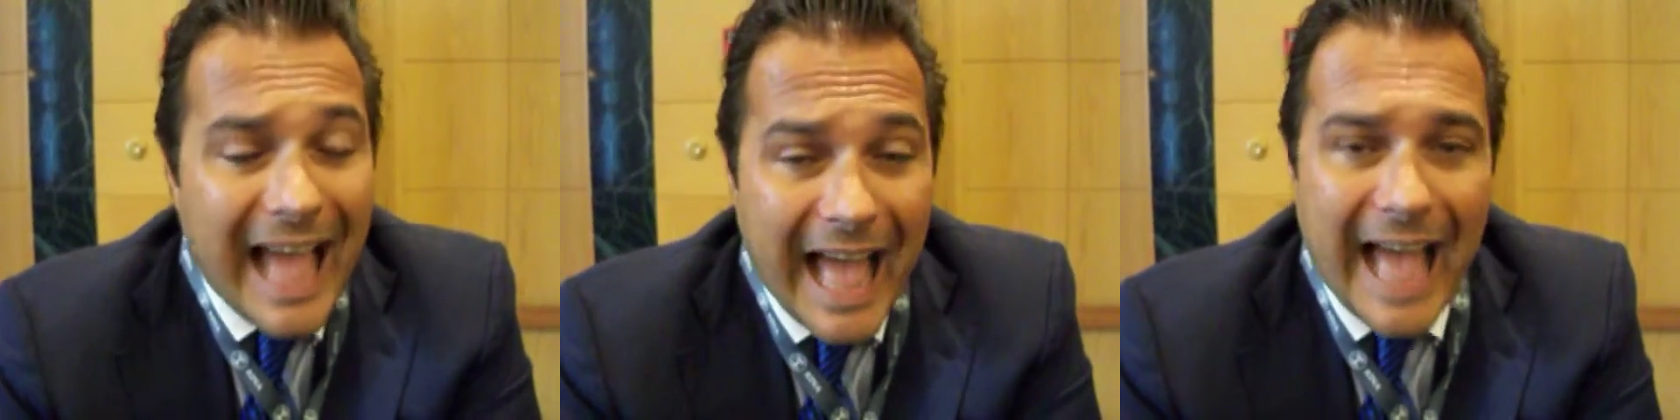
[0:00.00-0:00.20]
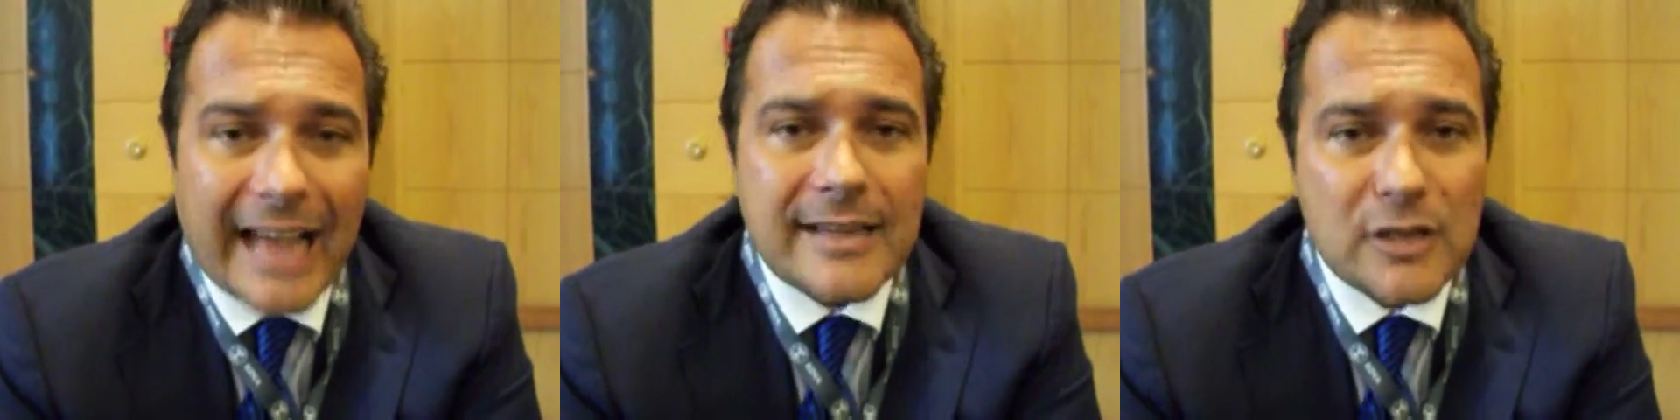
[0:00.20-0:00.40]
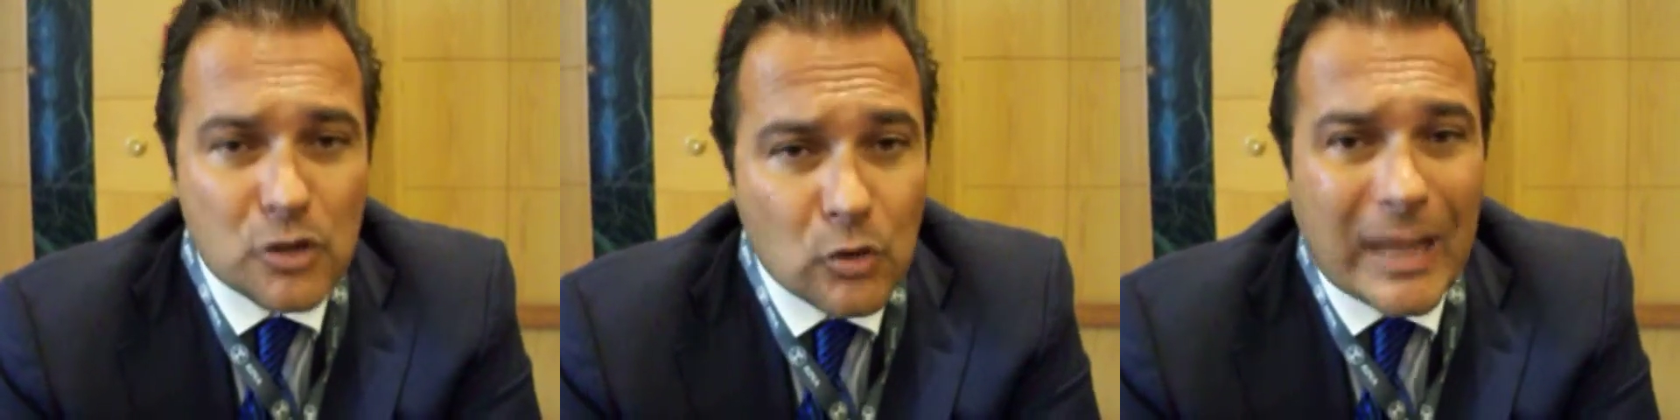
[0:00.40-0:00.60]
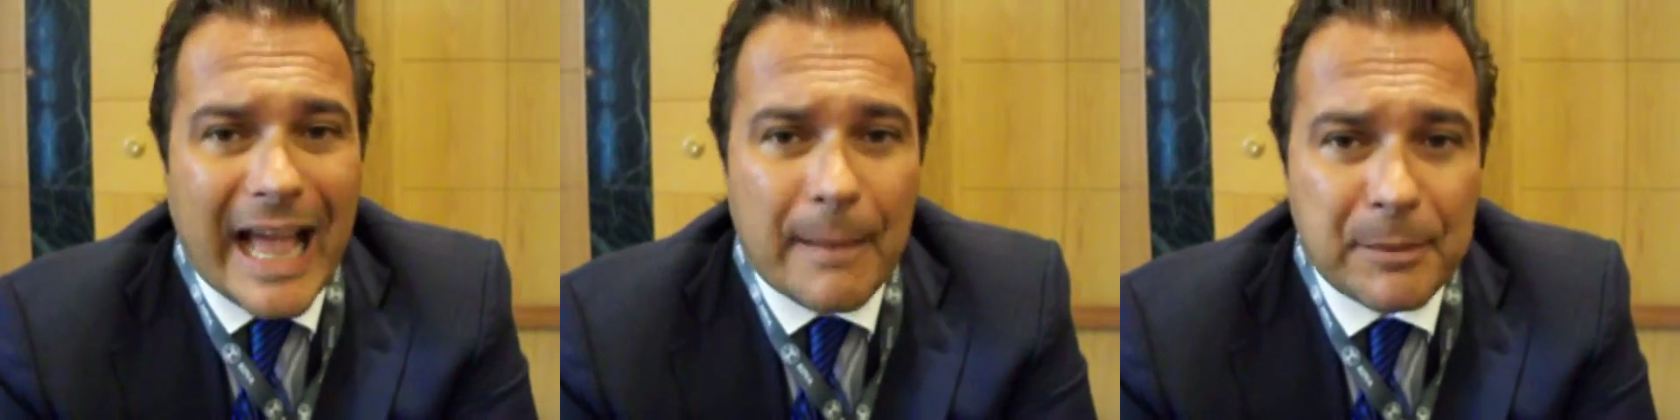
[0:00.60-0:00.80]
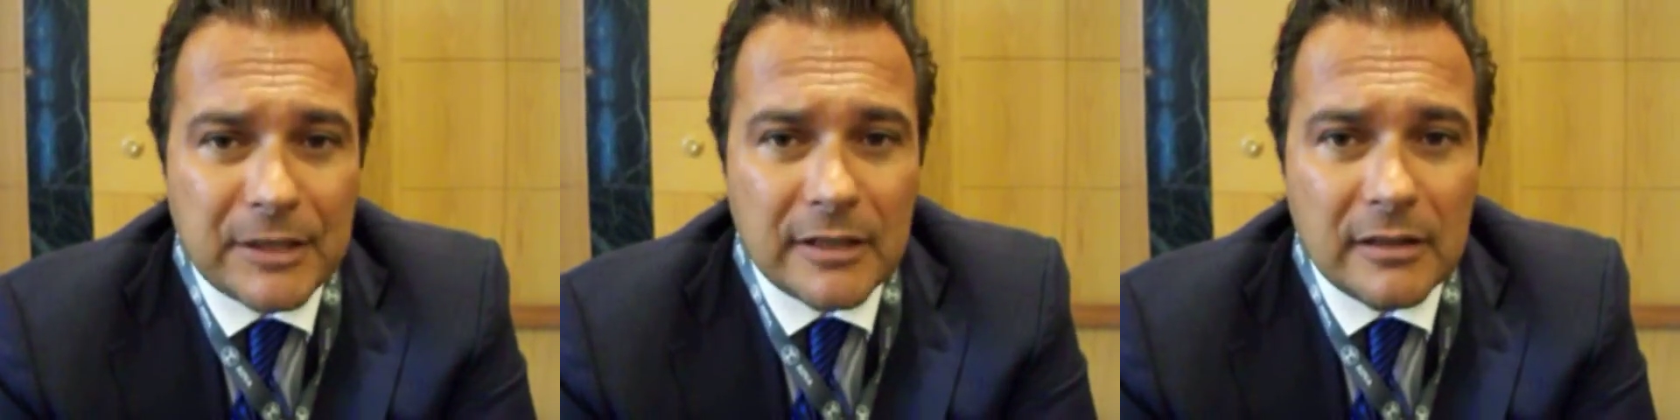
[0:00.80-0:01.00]
Access to
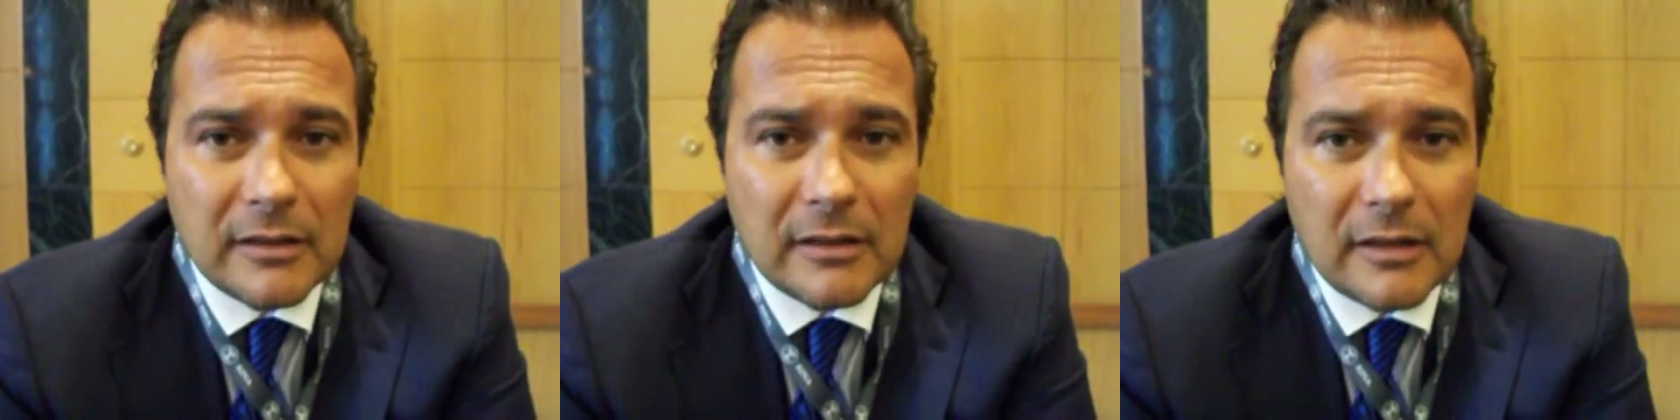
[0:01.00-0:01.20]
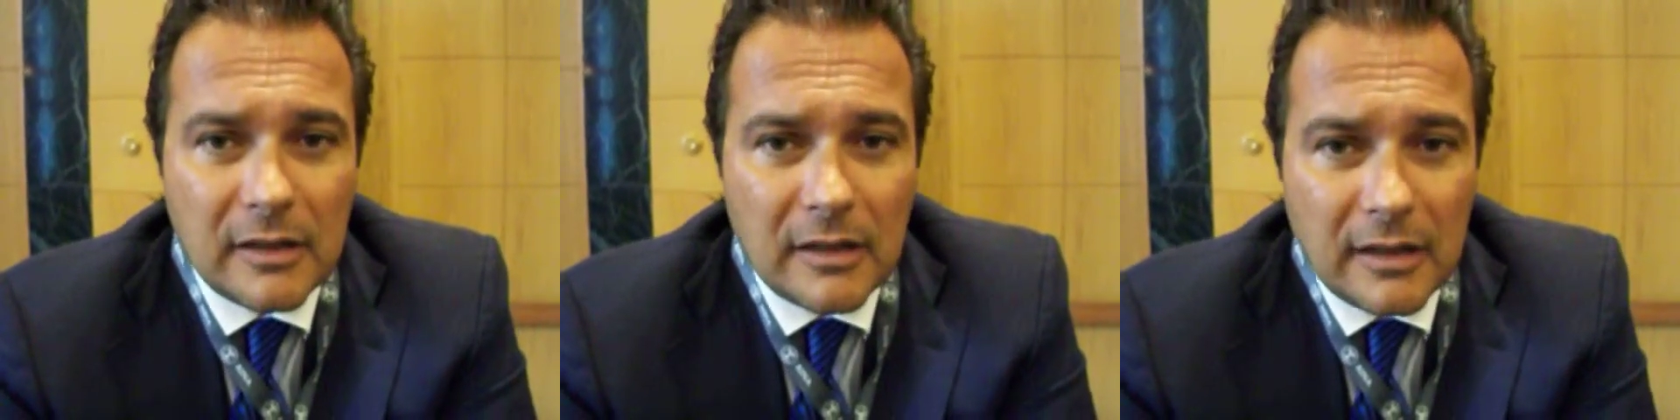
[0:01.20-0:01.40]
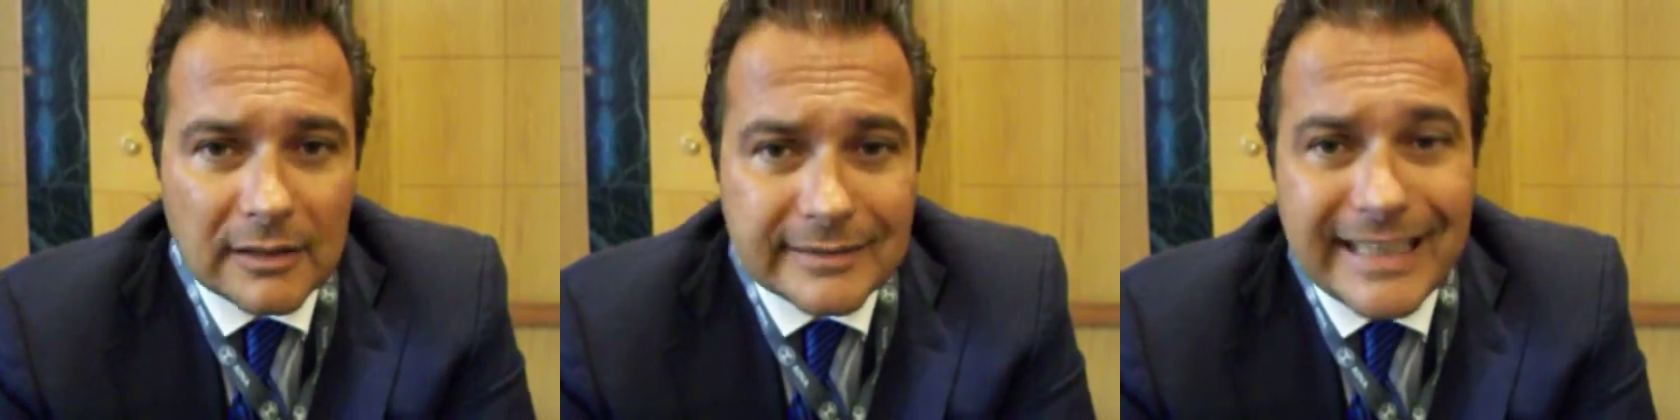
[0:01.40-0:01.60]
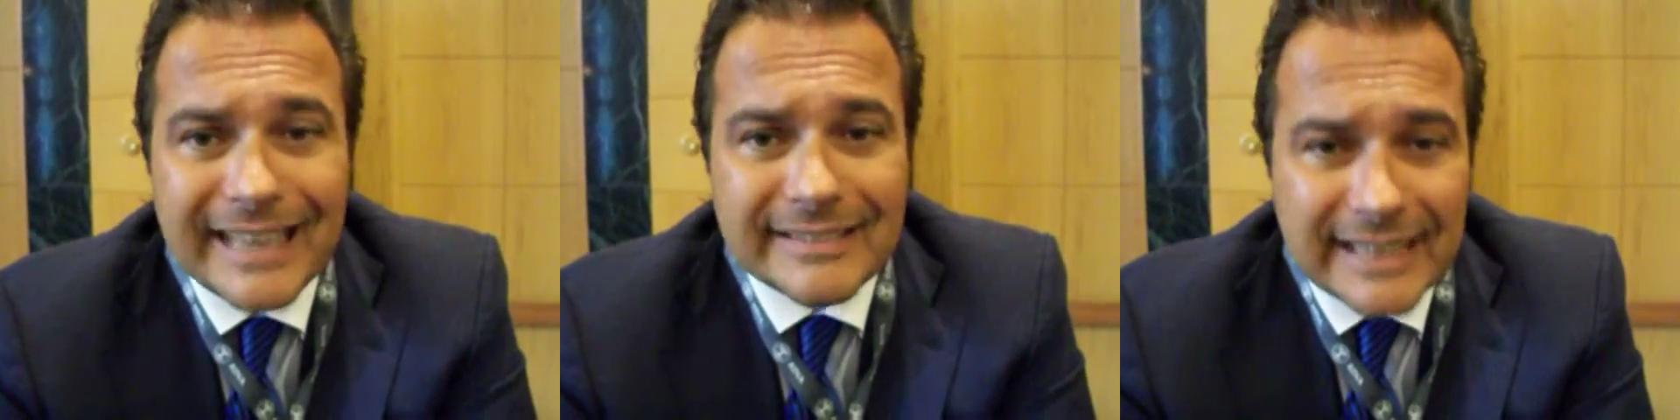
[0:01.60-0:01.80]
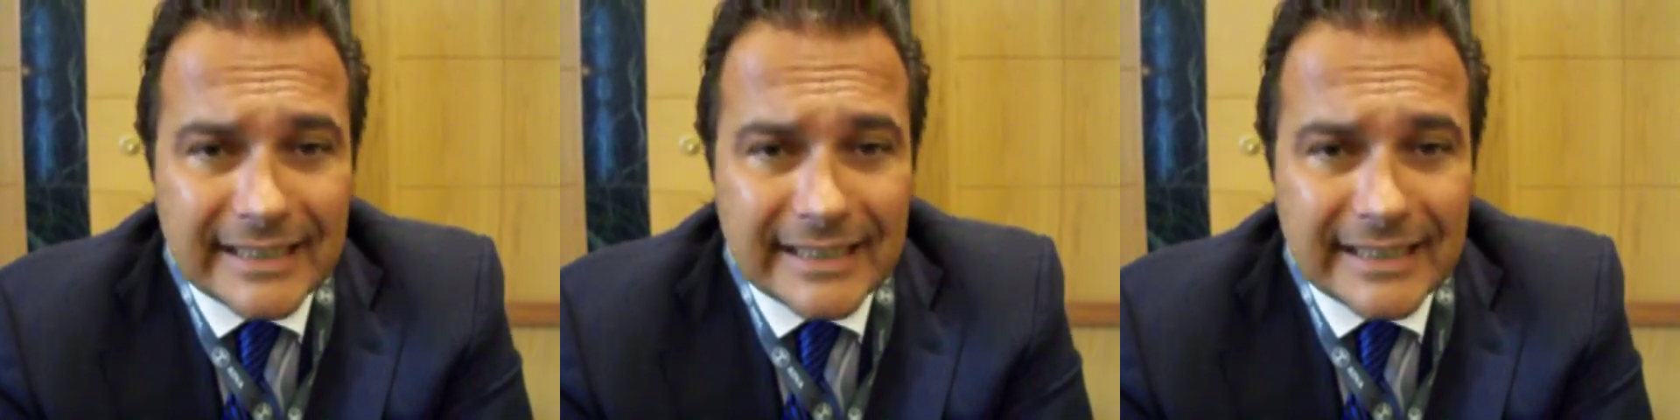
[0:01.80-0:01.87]
capital, debt